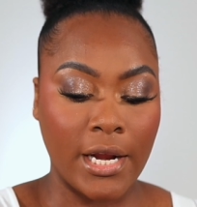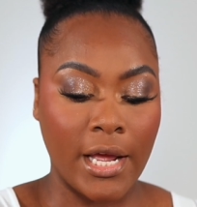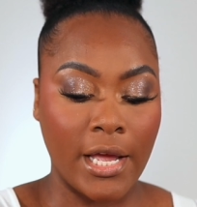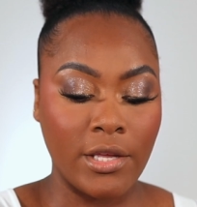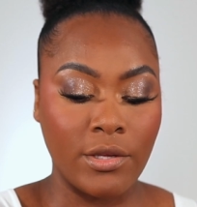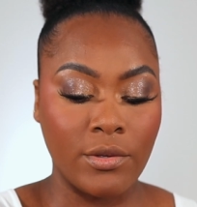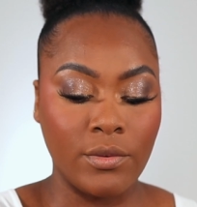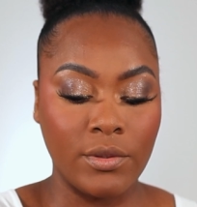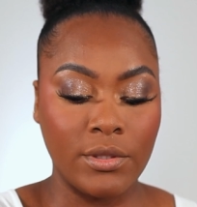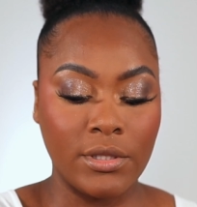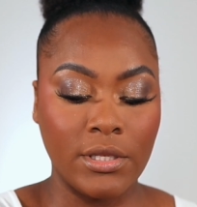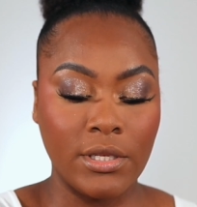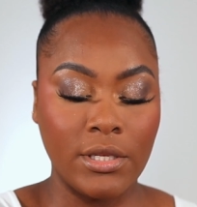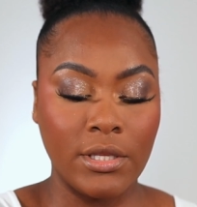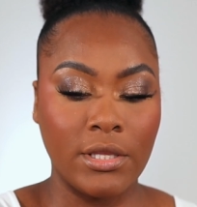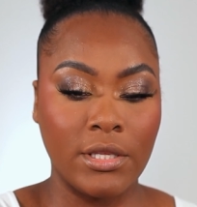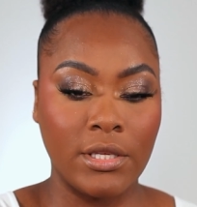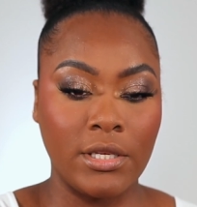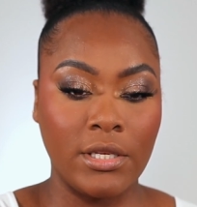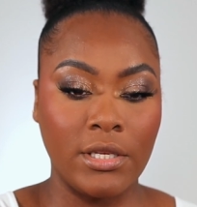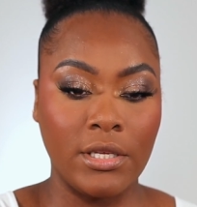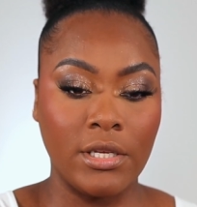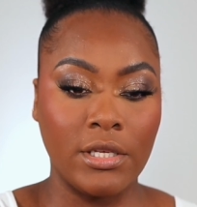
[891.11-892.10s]
I used
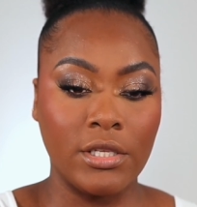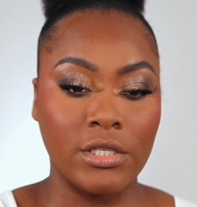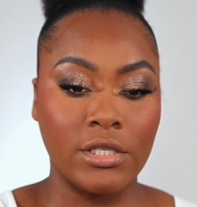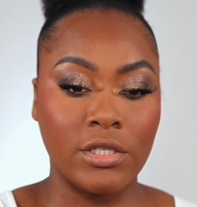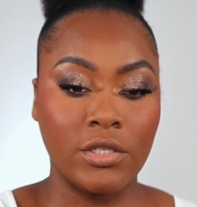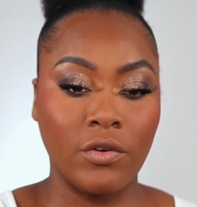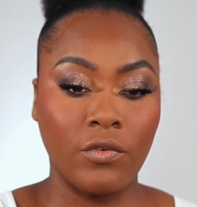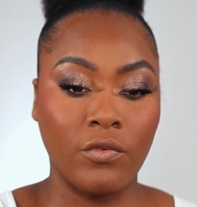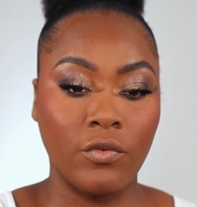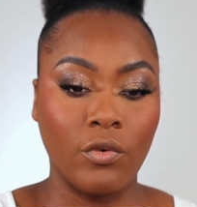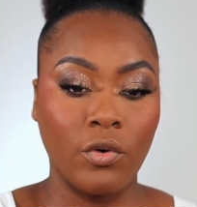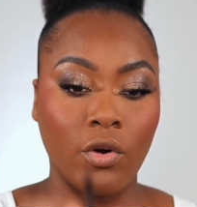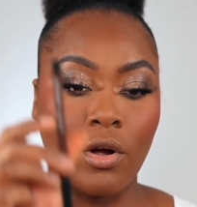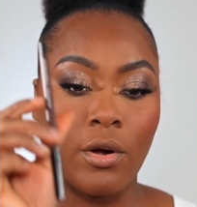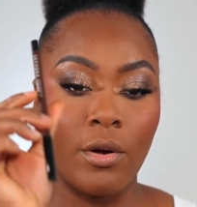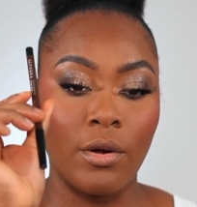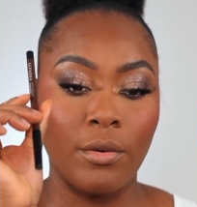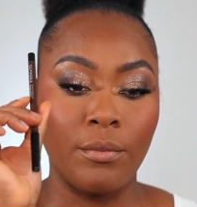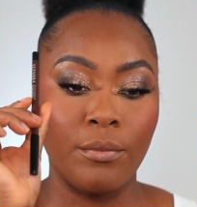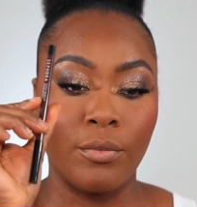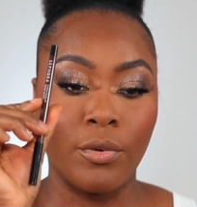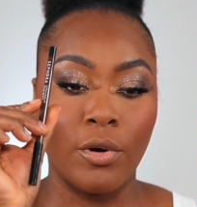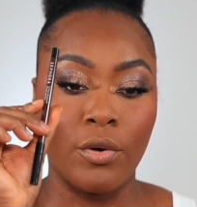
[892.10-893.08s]
the
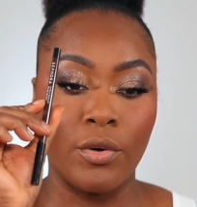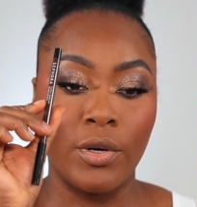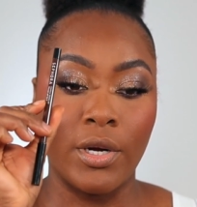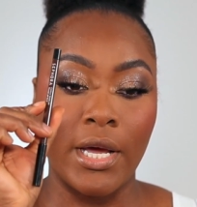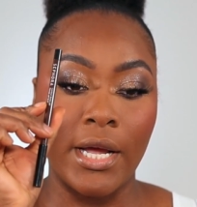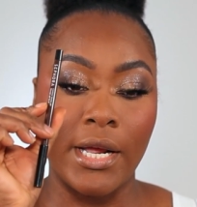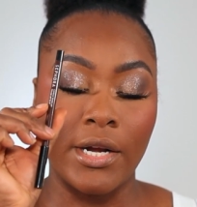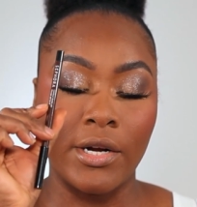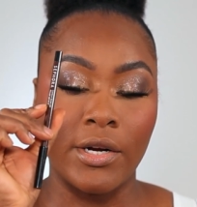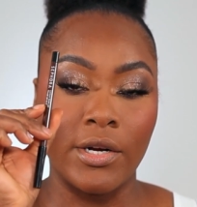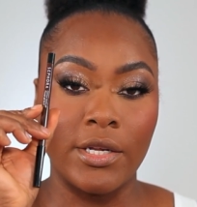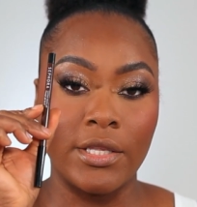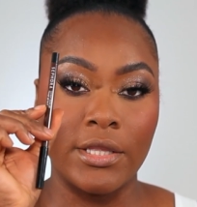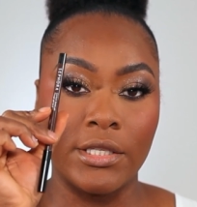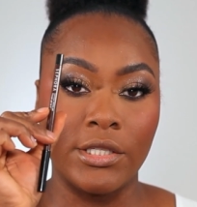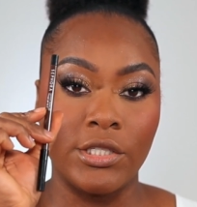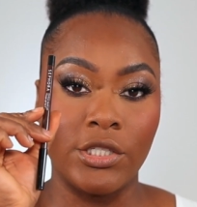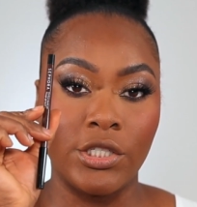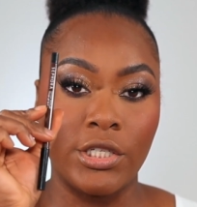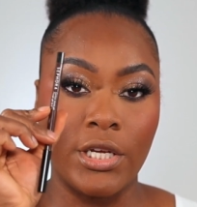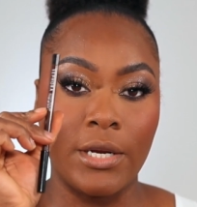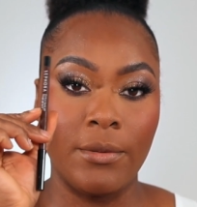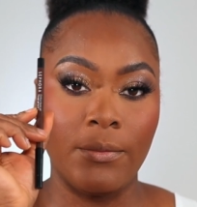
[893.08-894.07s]
Sephora brown liner in the
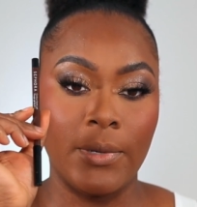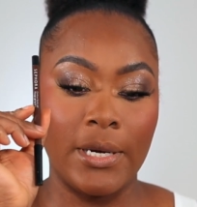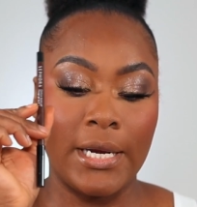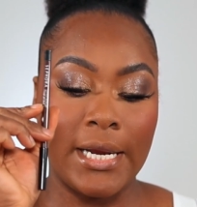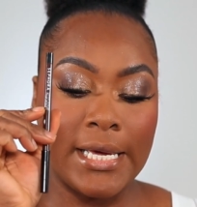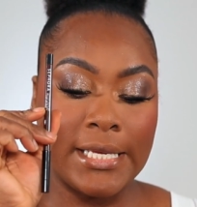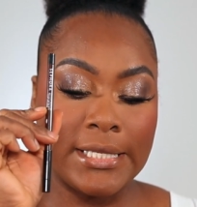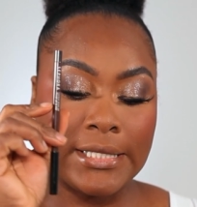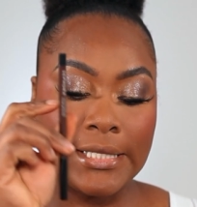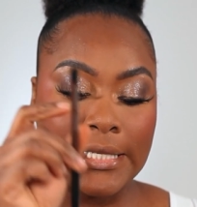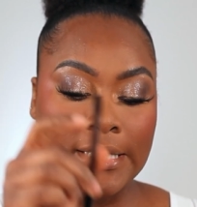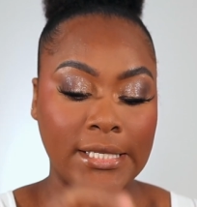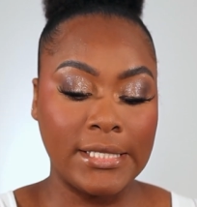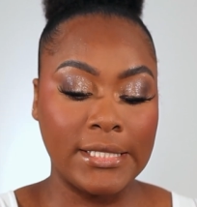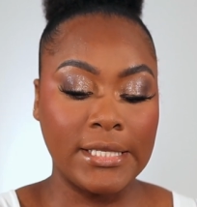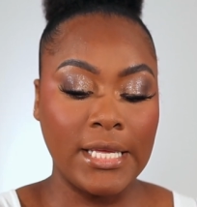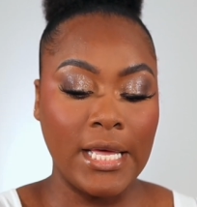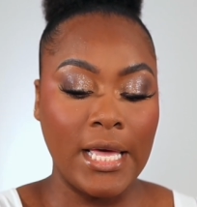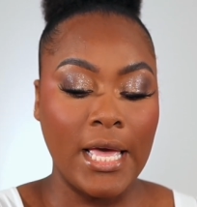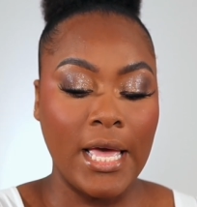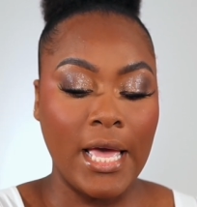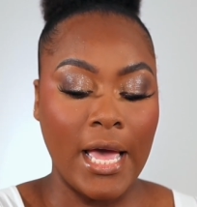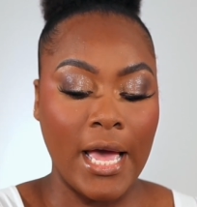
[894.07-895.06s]
shade Molasses,
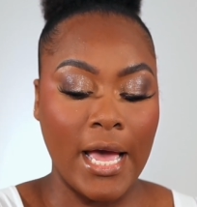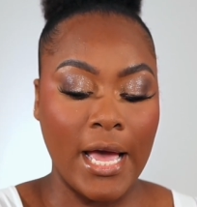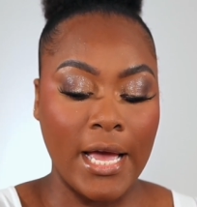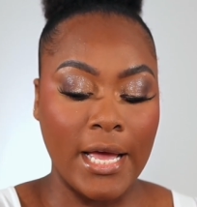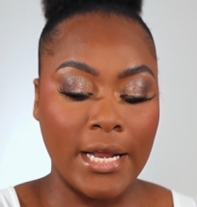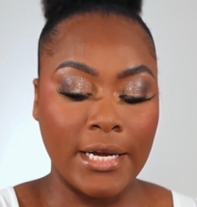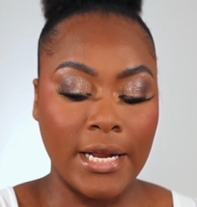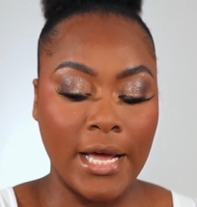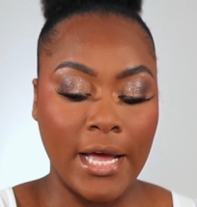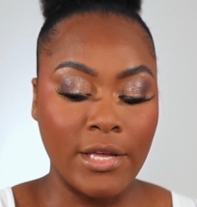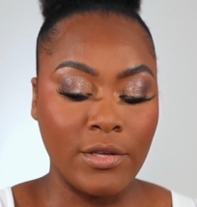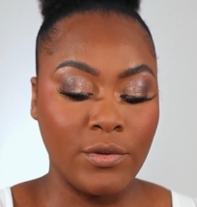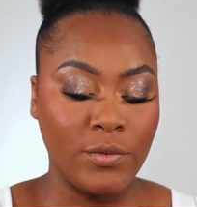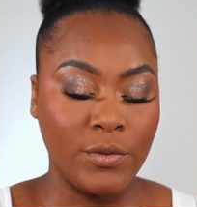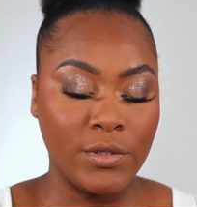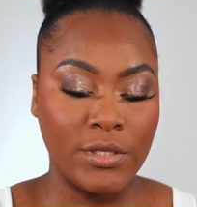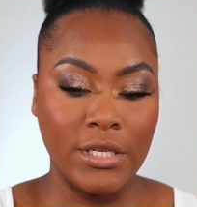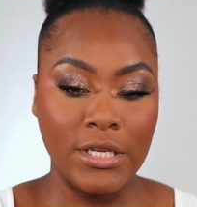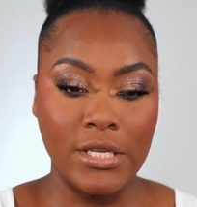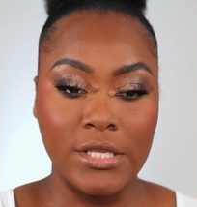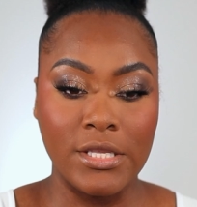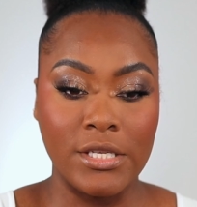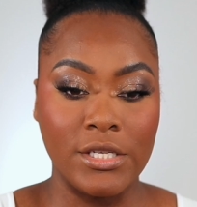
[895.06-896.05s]
and I
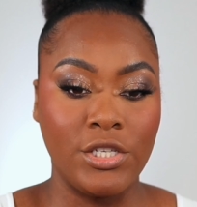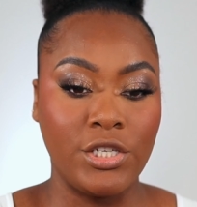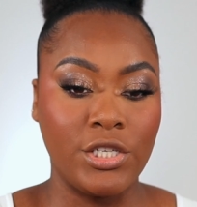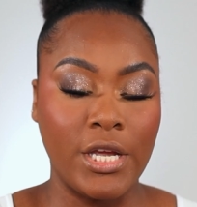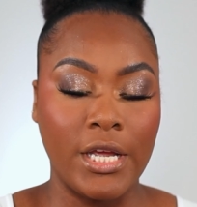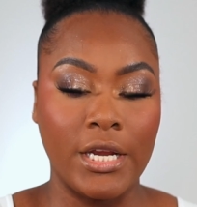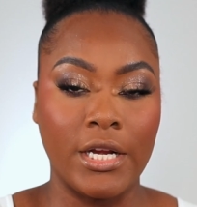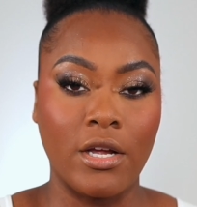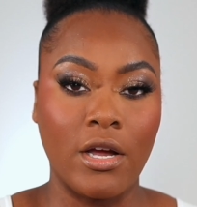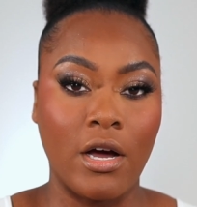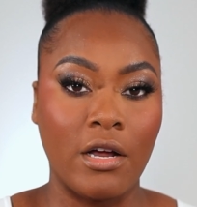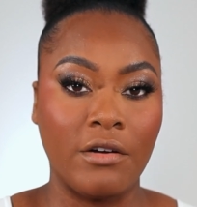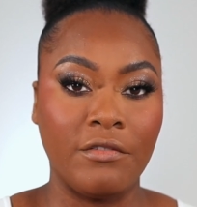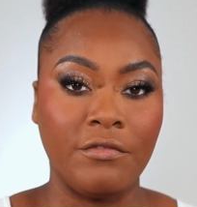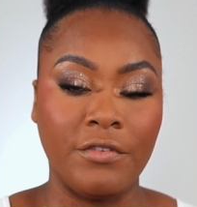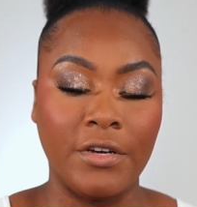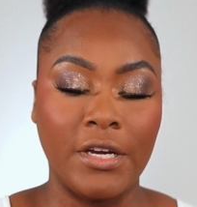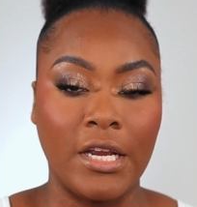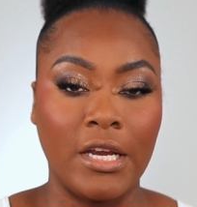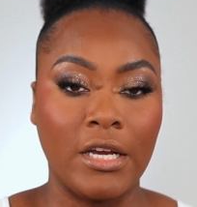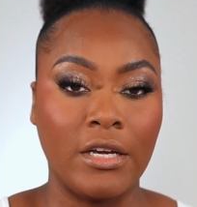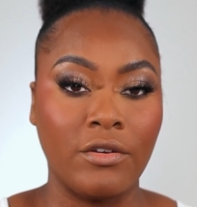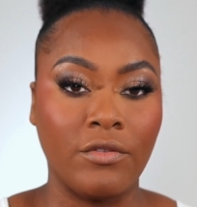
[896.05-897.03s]
used the shade
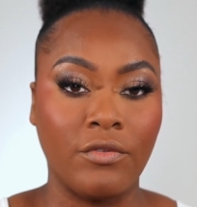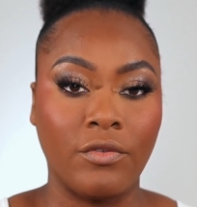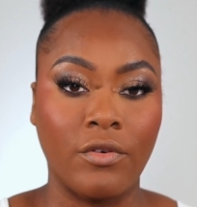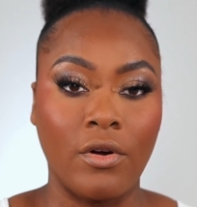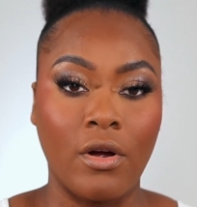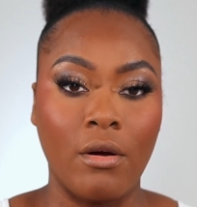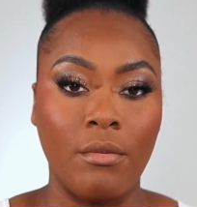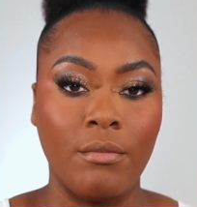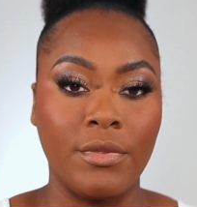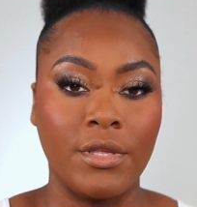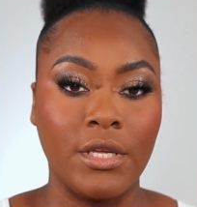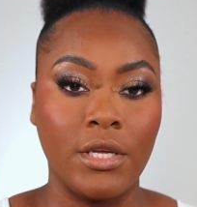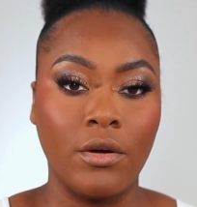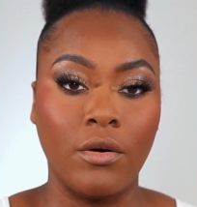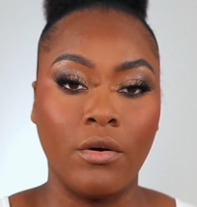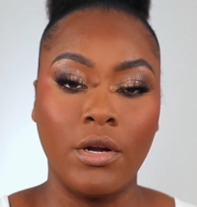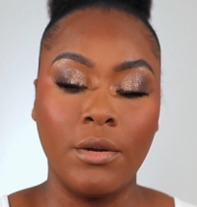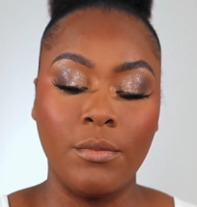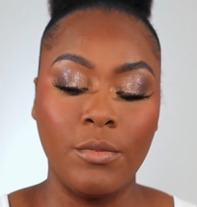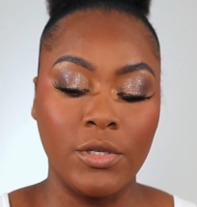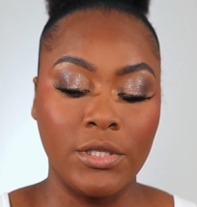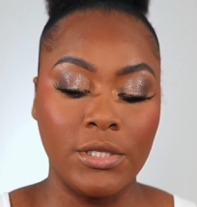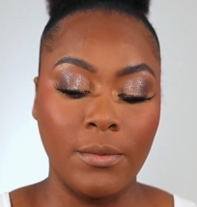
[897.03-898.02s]
Confident from the
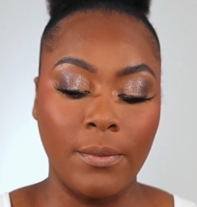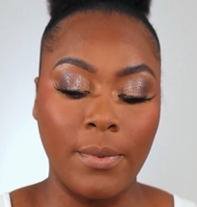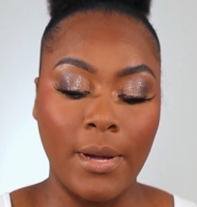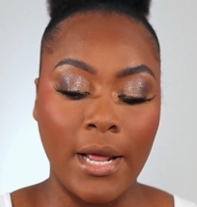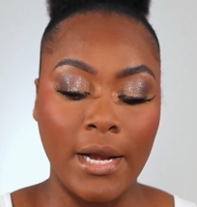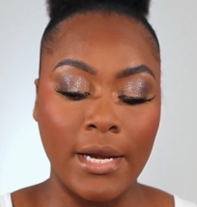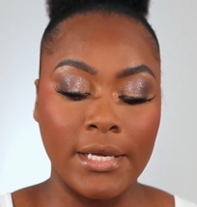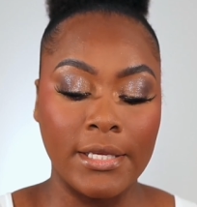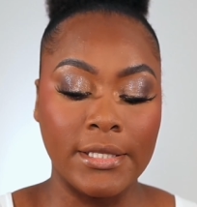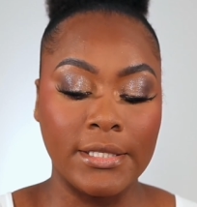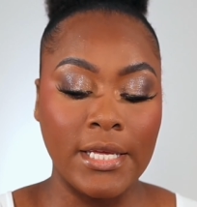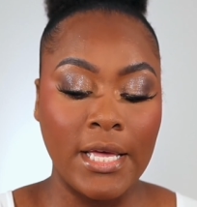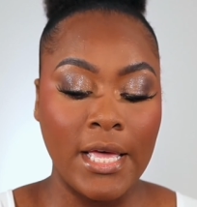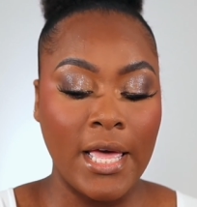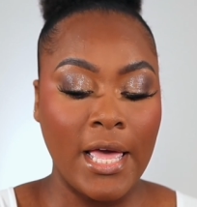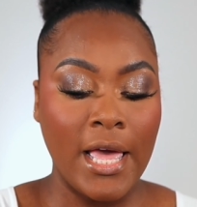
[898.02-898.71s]
Huda Beauty palette,